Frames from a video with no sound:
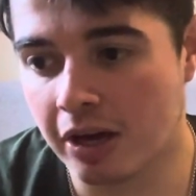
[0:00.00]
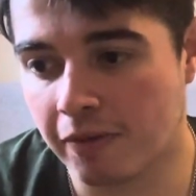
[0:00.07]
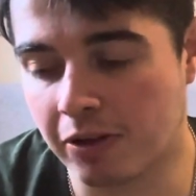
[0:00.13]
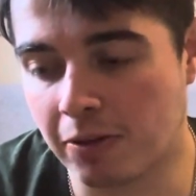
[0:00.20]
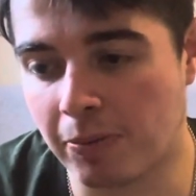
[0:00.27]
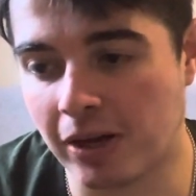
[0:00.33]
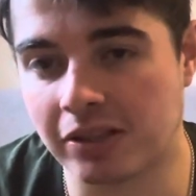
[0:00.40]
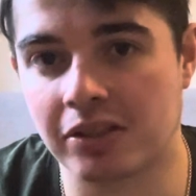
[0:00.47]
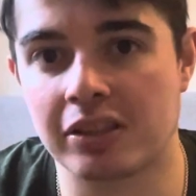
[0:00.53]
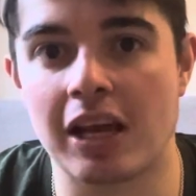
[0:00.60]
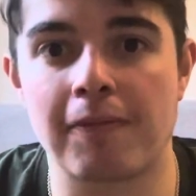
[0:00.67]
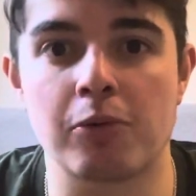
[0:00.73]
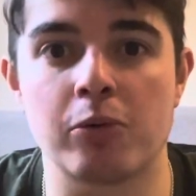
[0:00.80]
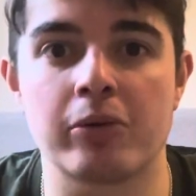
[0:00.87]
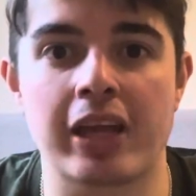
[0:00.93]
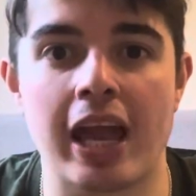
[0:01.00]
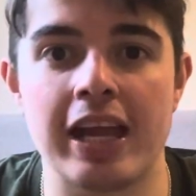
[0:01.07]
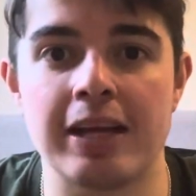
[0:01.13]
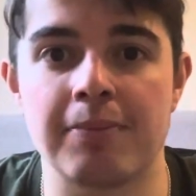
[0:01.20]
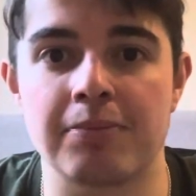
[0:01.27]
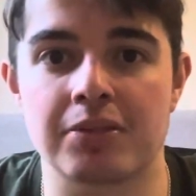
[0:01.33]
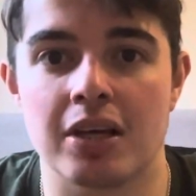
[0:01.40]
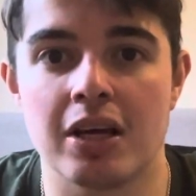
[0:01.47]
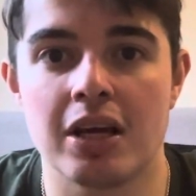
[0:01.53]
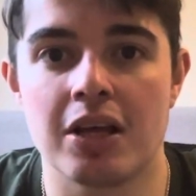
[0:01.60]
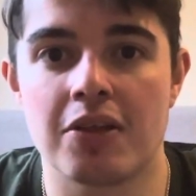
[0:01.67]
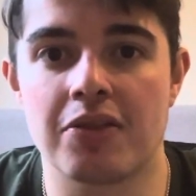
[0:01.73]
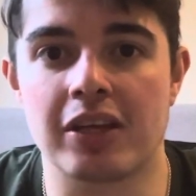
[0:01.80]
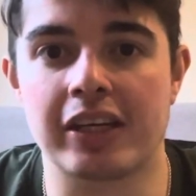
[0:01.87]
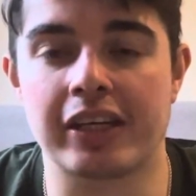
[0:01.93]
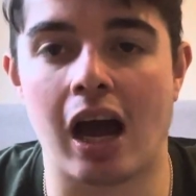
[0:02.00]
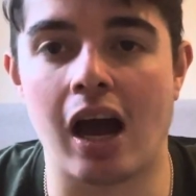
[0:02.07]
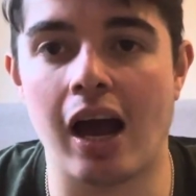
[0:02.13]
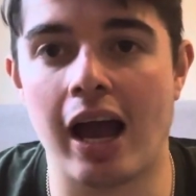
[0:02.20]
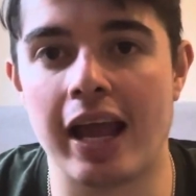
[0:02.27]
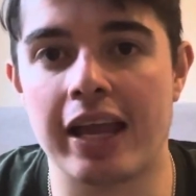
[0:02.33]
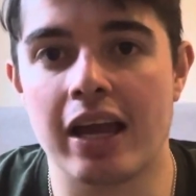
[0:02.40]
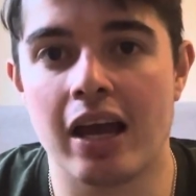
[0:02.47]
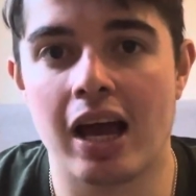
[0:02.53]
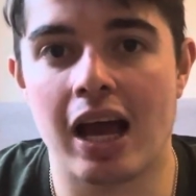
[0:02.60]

For the past several games, the guy